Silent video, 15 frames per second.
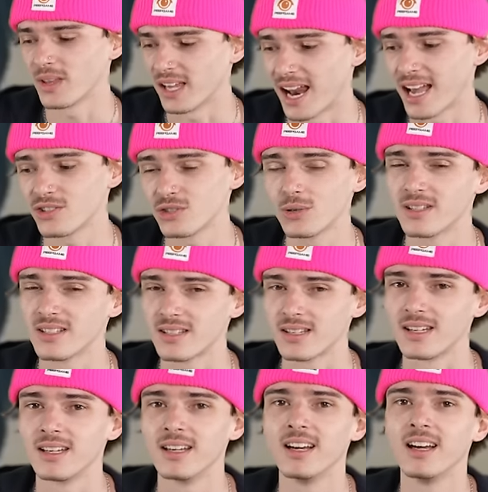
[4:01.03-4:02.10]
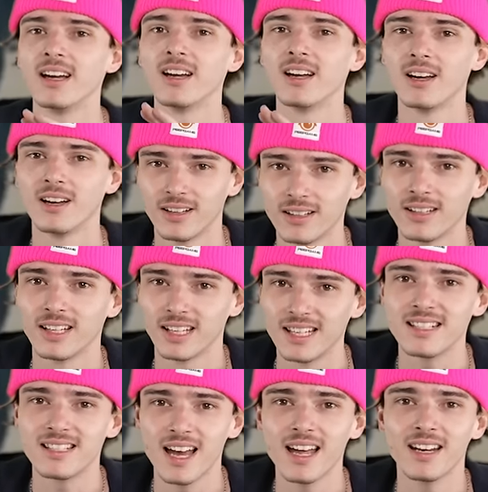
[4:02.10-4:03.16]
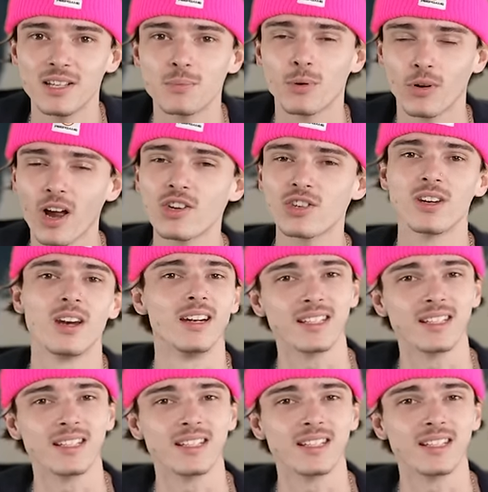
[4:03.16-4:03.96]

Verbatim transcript: And as you can see, he's getting his progression in.